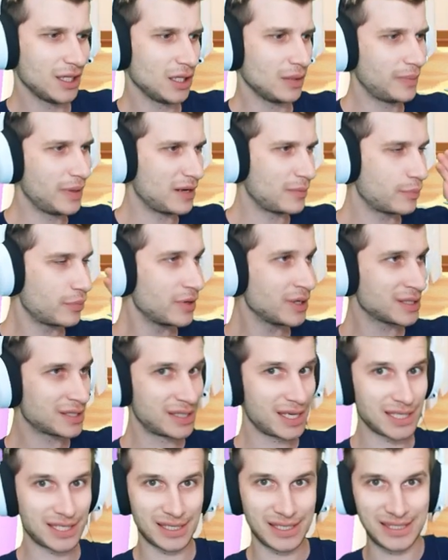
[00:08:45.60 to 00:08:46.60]
A little bit of
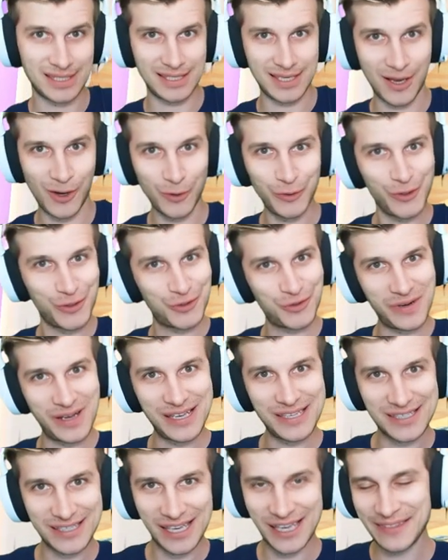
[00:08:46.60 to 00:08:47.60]
Princess Zelda
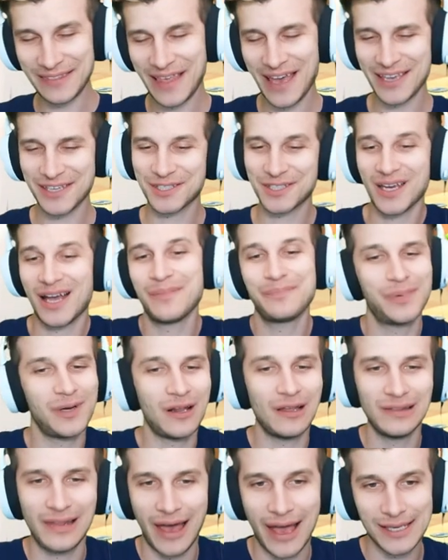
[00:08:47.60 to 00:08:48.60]
dress in that shop.
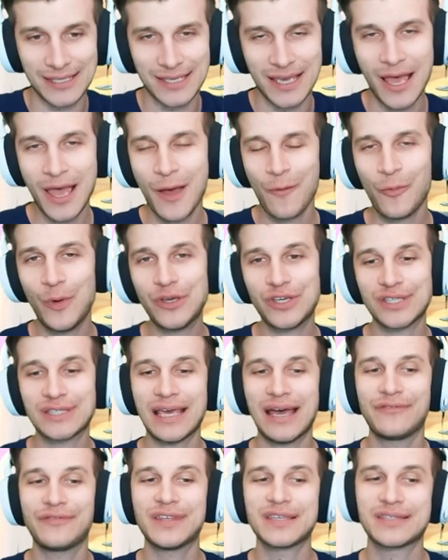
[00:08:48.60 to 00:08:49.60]
But alas, we
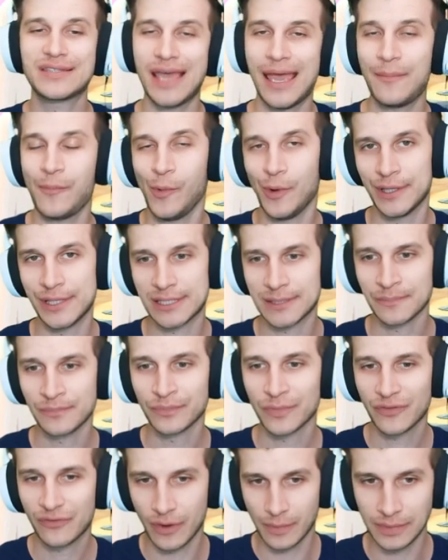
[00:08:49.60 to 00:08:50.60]
just have the same ones
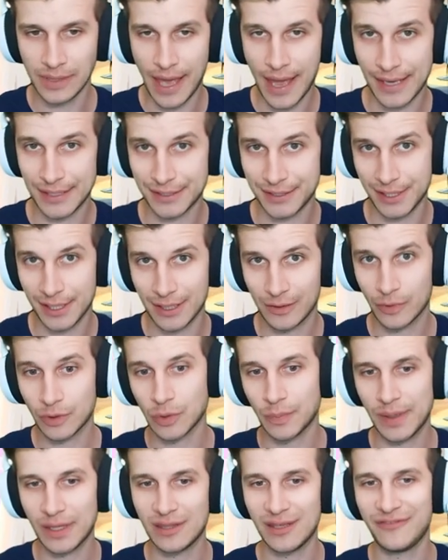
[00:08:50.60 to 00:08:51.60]
from last year,
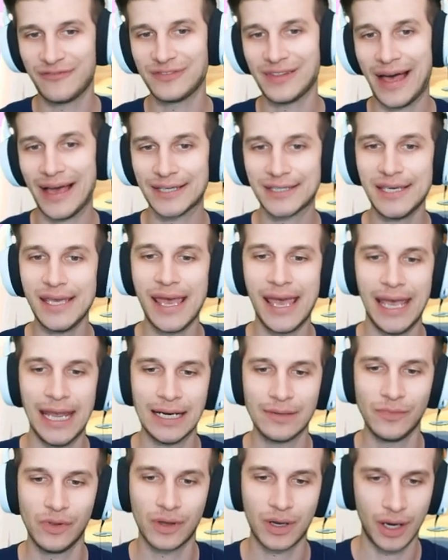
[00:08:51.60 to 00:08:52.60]
which will be the flashy
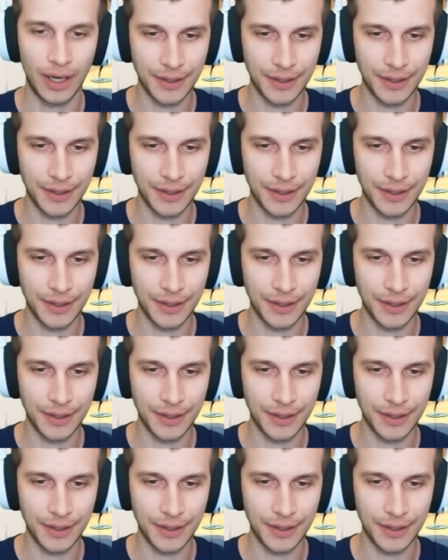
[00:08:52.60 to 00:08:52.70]
animal